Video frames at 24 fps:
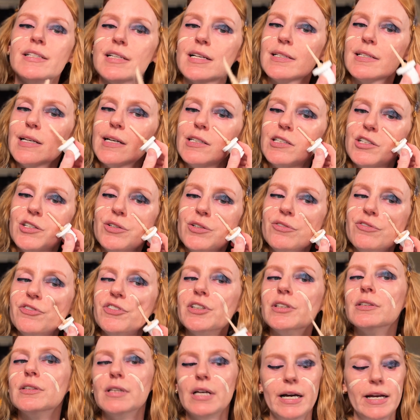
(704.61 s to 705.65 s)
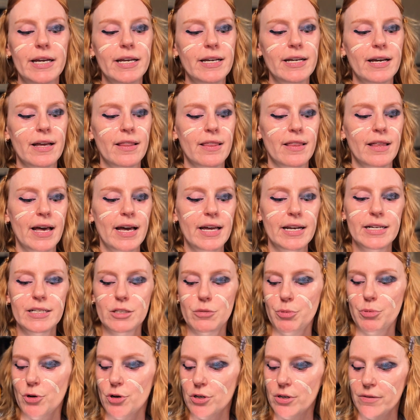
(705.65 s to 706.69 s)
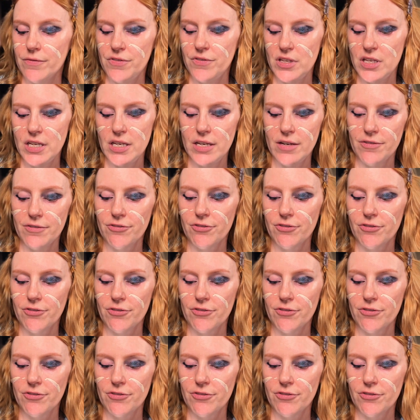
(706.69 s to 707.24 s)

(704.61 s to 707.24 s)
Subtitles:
because I do feel like that is a part of the